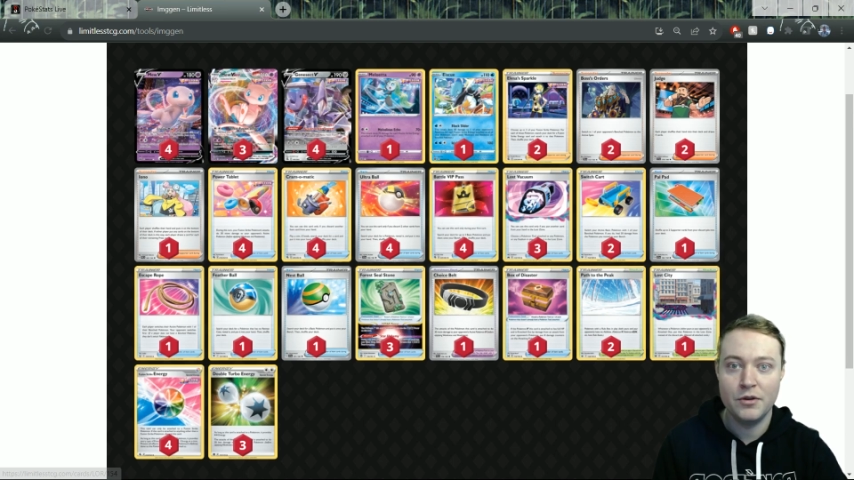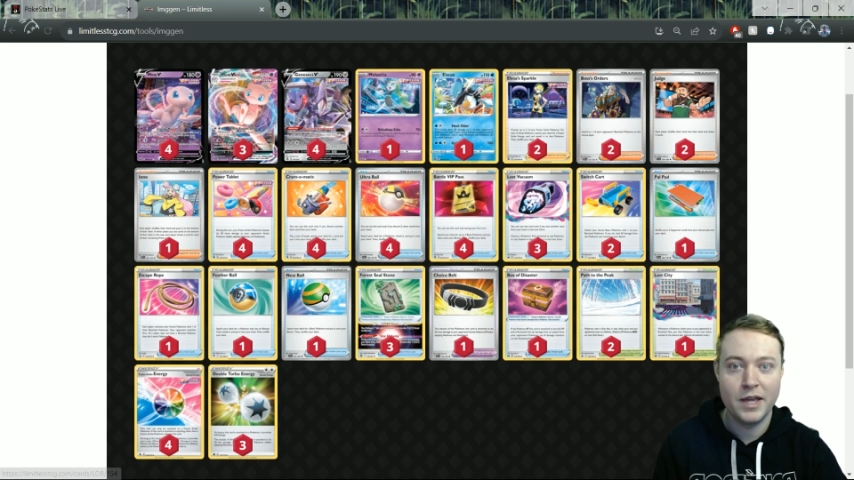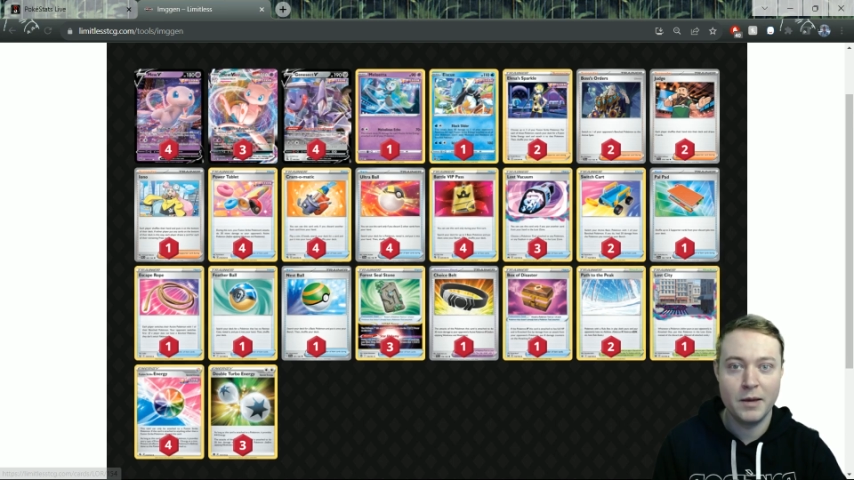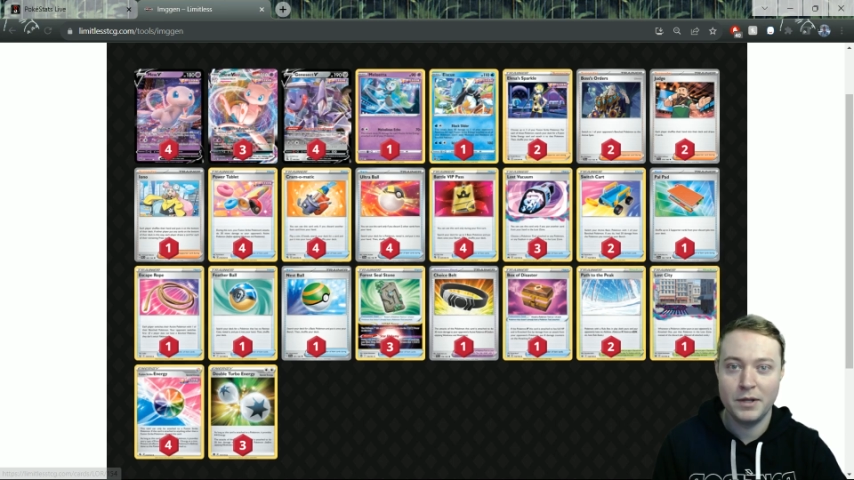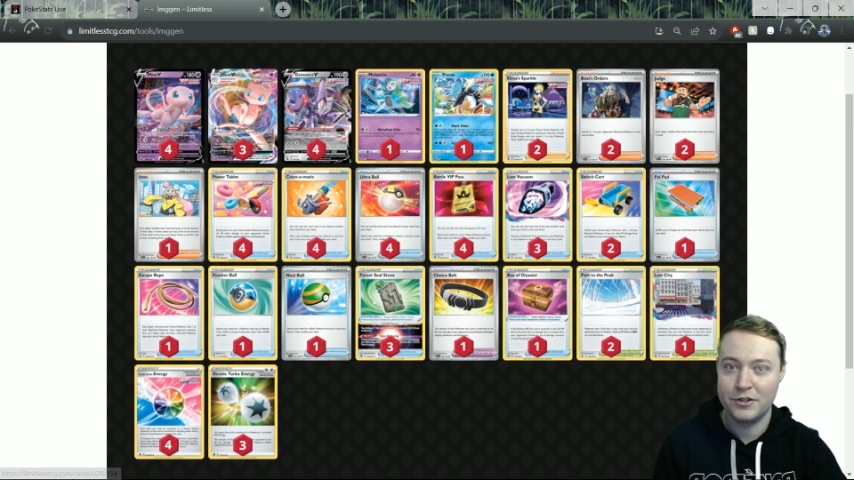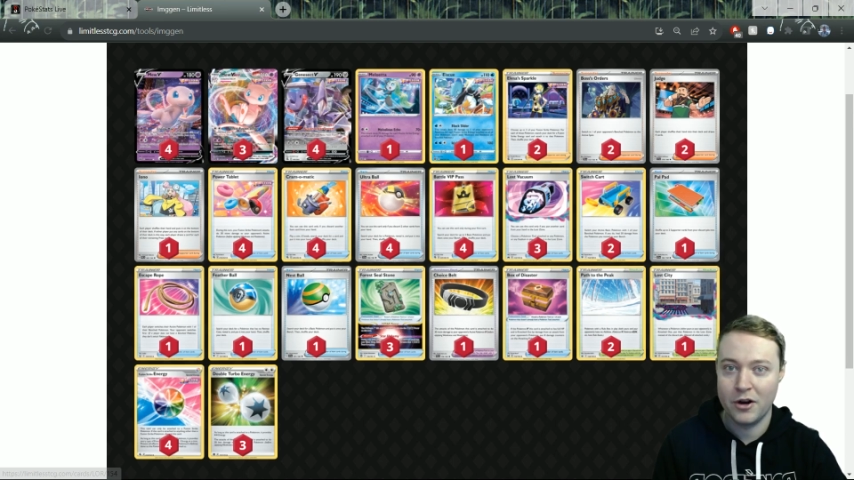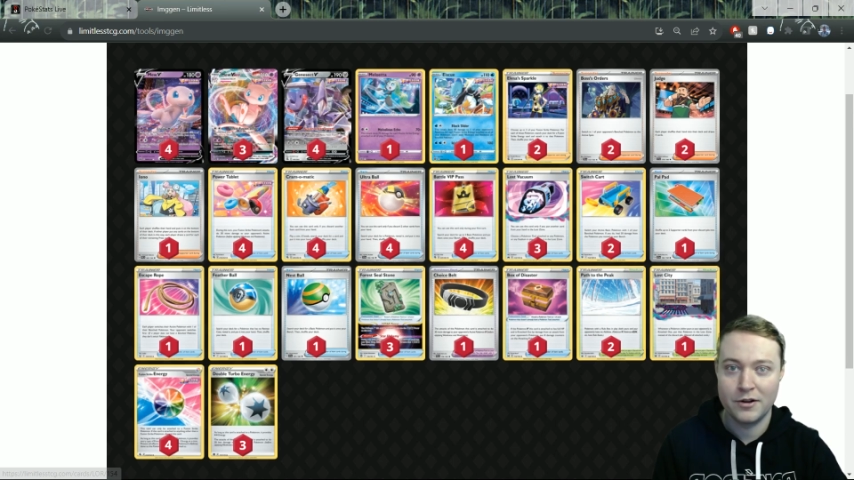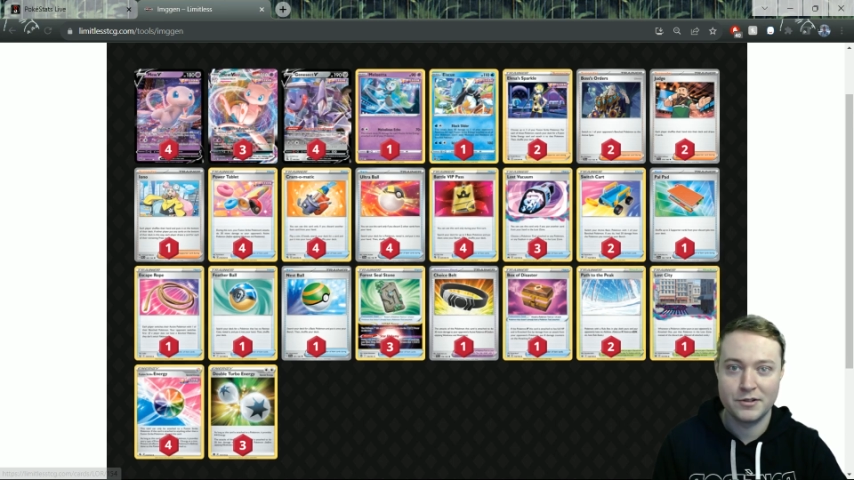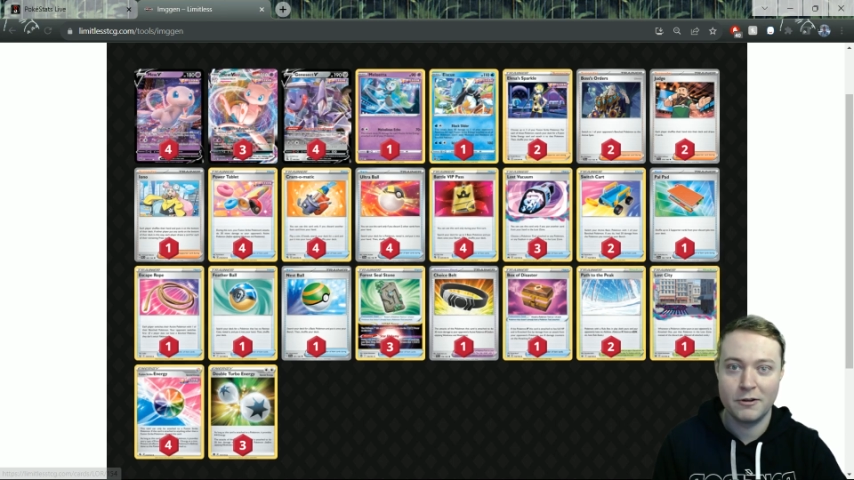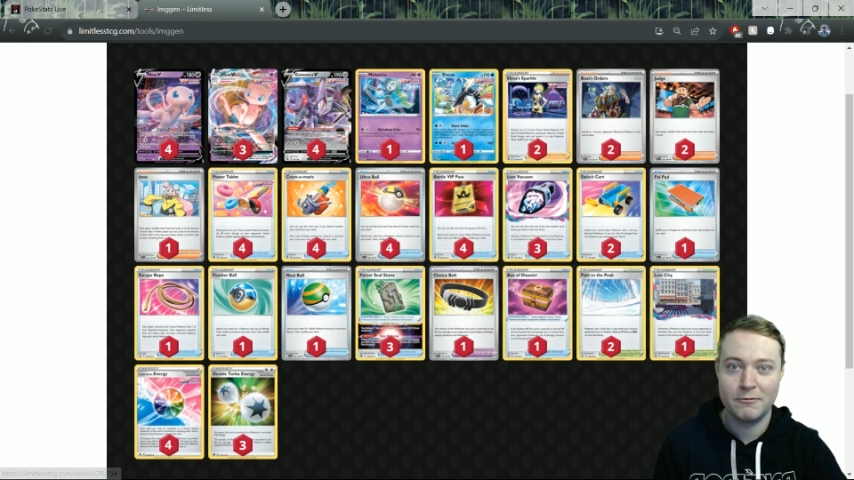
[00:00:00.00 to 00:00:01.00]
You can't beat
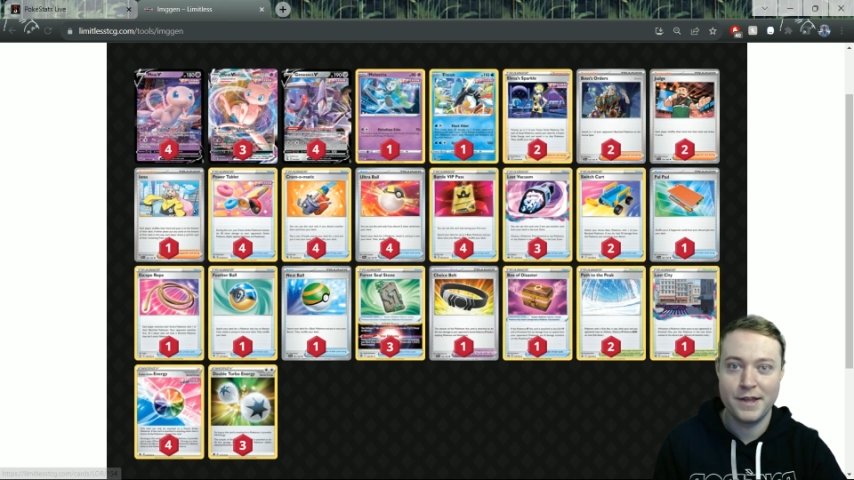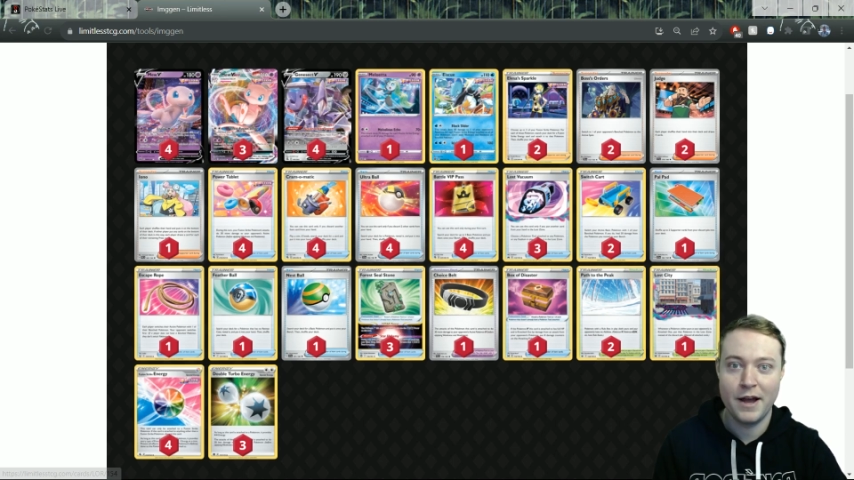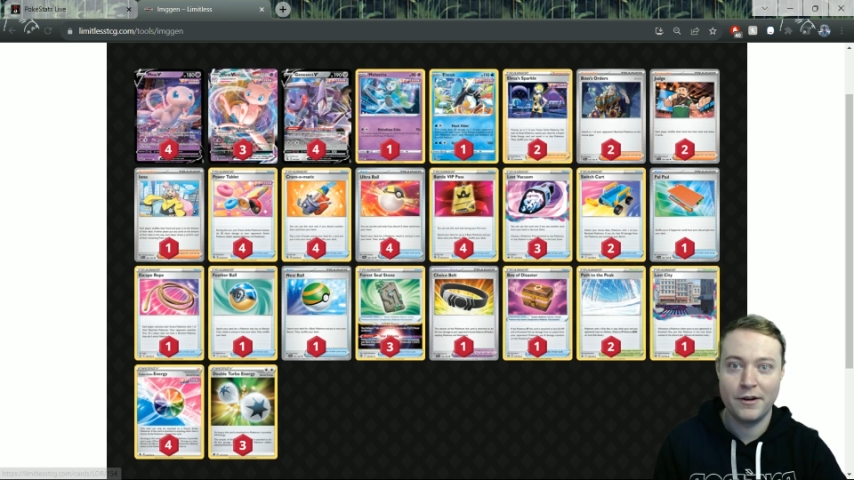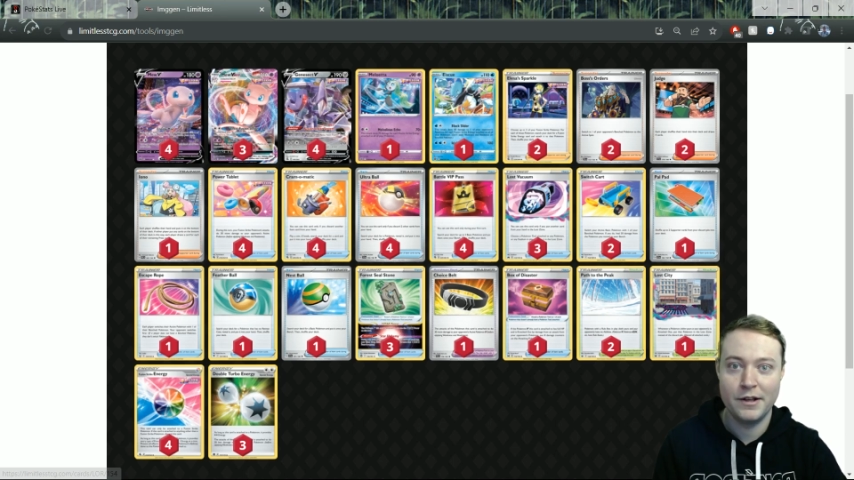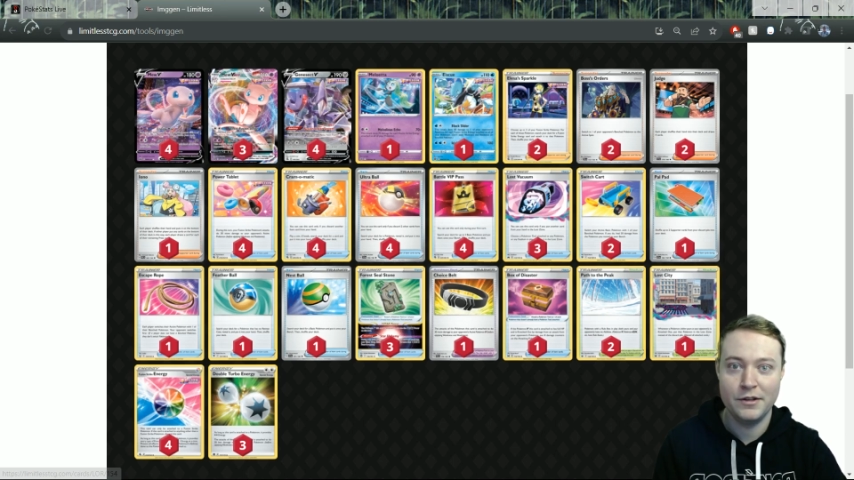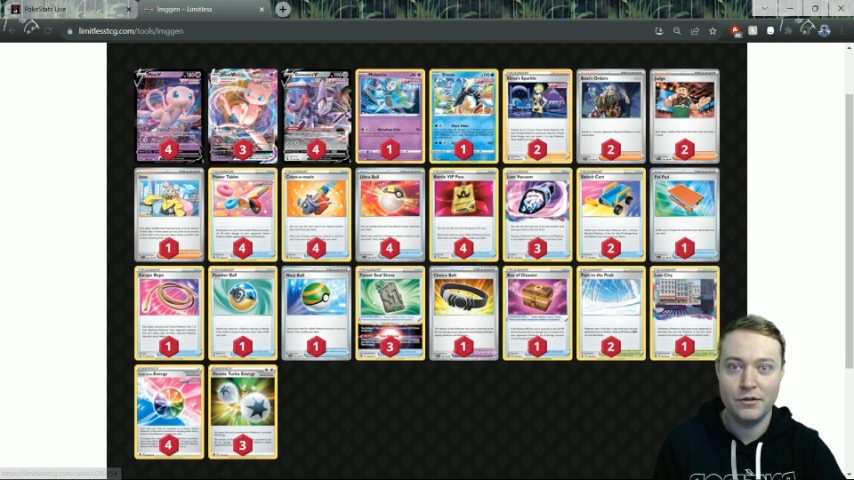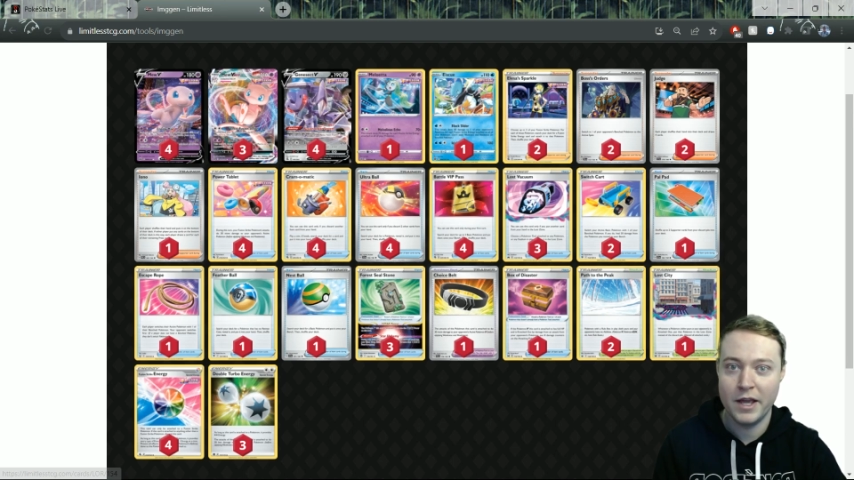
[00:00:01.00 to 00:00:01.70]
Charizard without it.